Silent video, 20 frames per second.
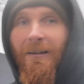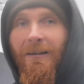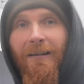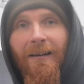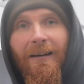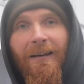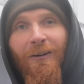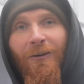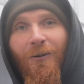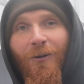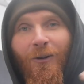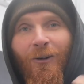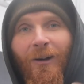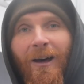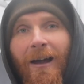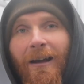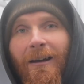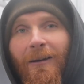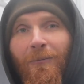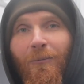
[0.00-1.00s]
take all
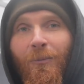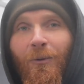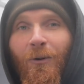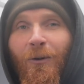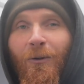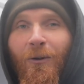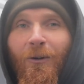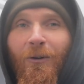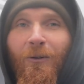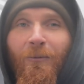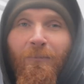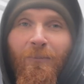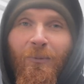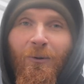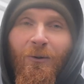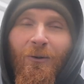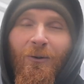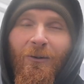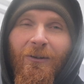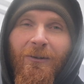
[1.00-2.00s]
that on
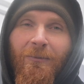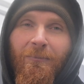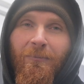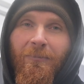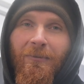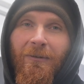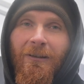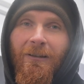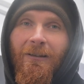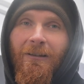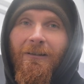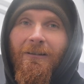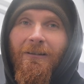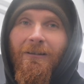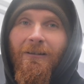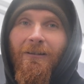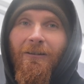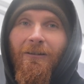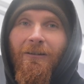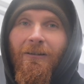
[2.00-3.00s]
board,
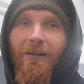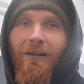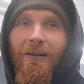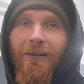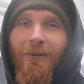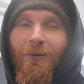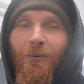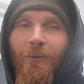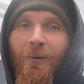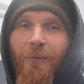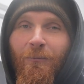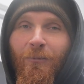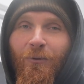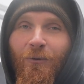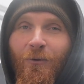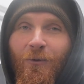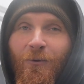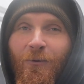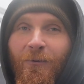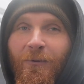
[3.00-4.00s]
because I'd like to
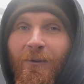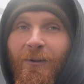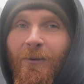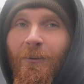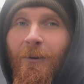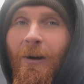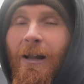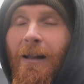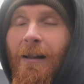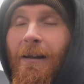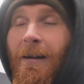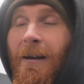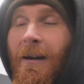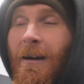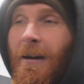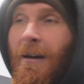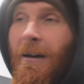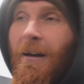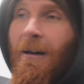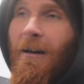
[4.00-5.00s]
improve as well.
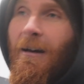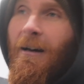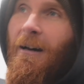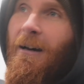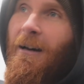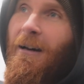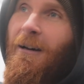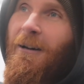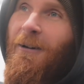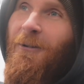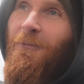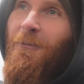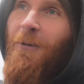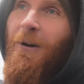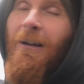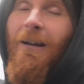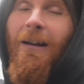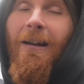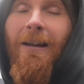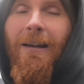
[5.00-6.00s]

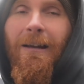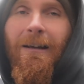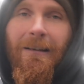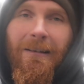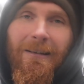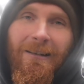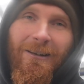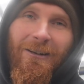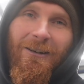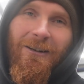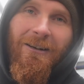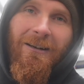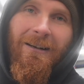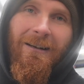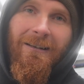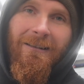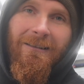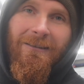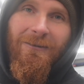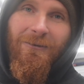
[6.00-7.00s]
One of the things
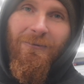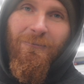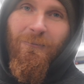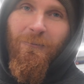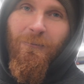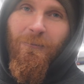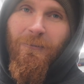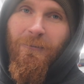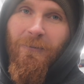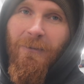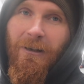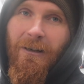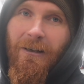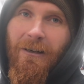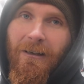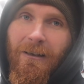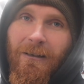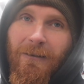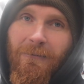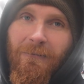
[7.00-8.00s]
I
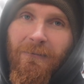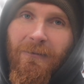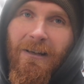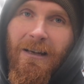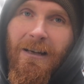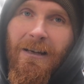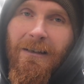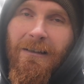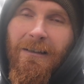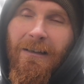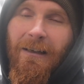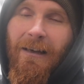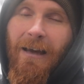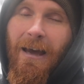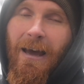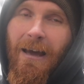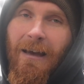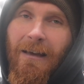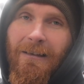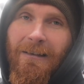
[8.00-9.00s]
need to
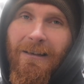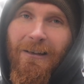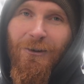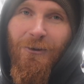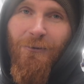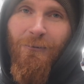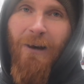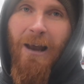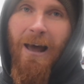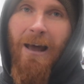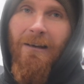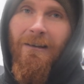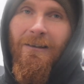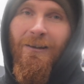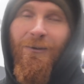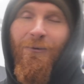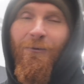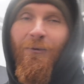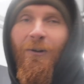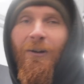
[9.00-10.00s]
get is a new
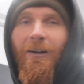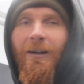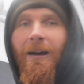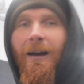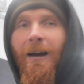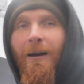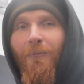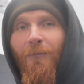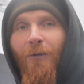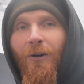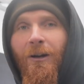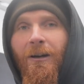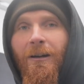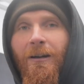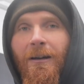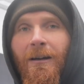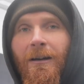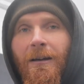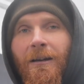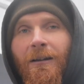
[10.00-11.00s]
lens for the camera,
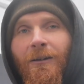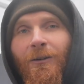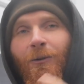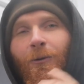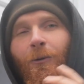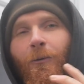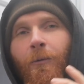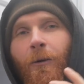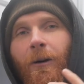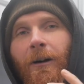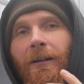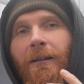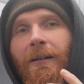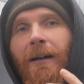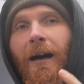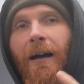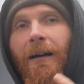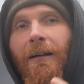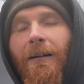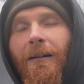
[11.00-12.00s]
so a wide
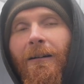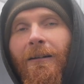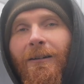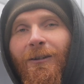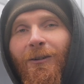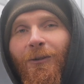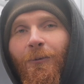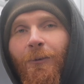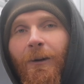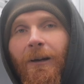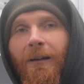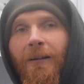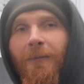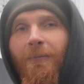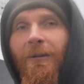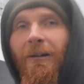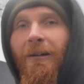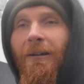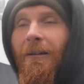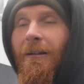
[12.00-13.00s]
angle, so when
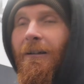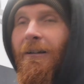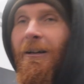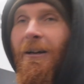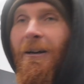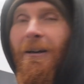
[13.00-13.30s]
I'm like